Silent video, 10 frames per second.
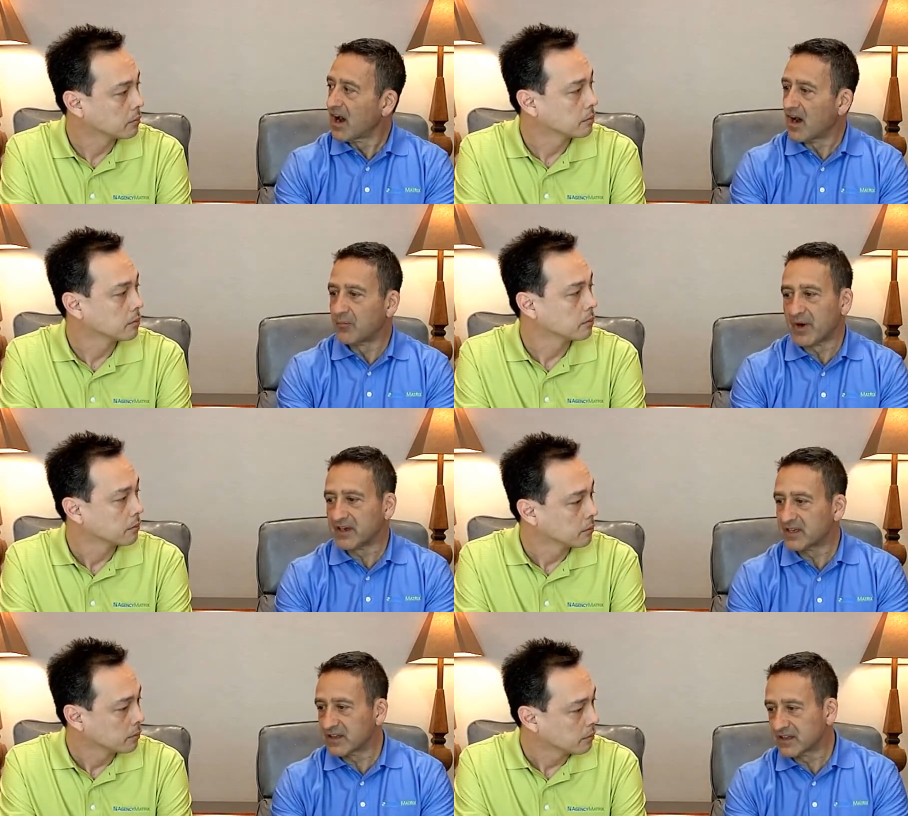Speaker 1: Uh,
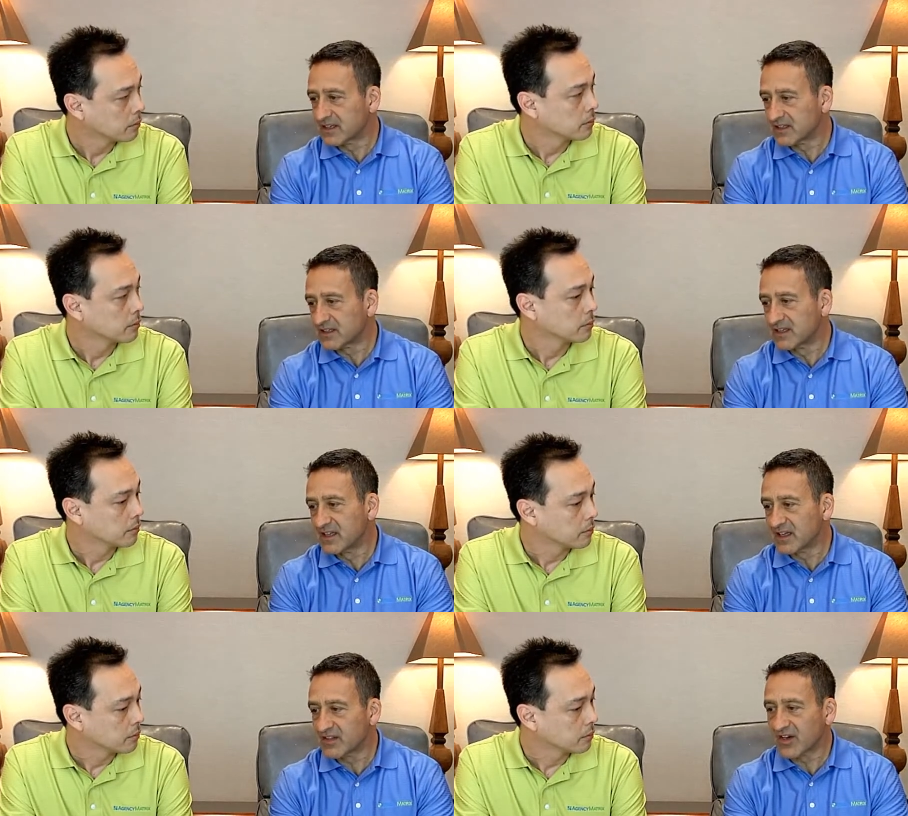but the,
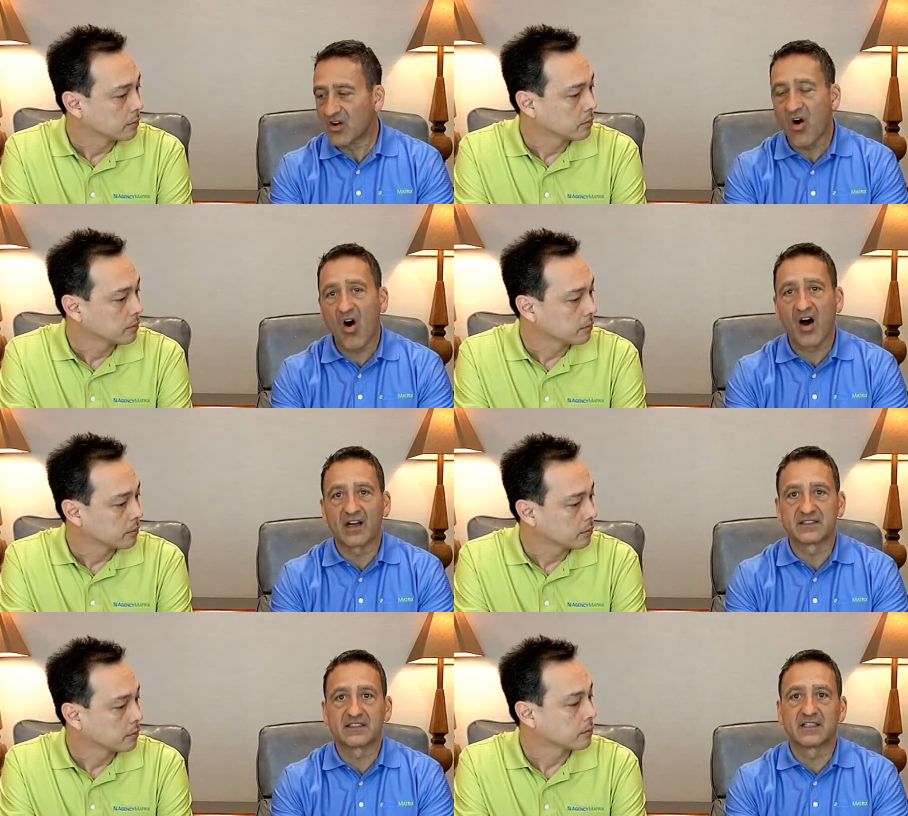the, the cost